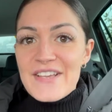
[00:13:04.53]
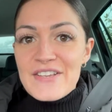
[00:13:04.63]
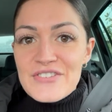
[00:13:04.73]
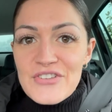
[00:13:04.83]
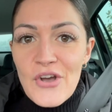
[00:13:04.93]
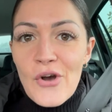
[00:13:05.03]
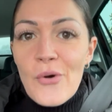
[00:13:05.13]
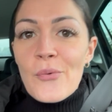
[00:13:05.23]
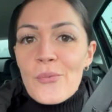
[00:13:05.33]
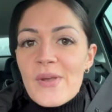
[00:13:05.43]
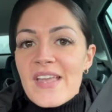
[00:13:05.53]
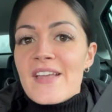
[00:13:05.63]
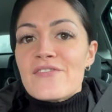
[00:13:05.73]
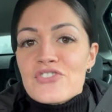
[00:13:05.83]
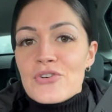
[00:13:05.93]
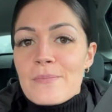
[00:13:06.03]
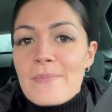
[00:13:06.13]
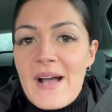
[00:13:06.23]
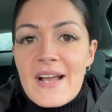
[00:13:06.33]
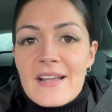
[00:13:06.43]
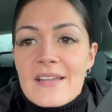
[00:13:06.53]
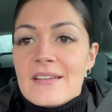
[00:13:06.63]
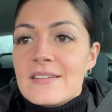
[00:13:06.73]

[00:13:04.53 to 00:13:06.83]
So we've jumped back.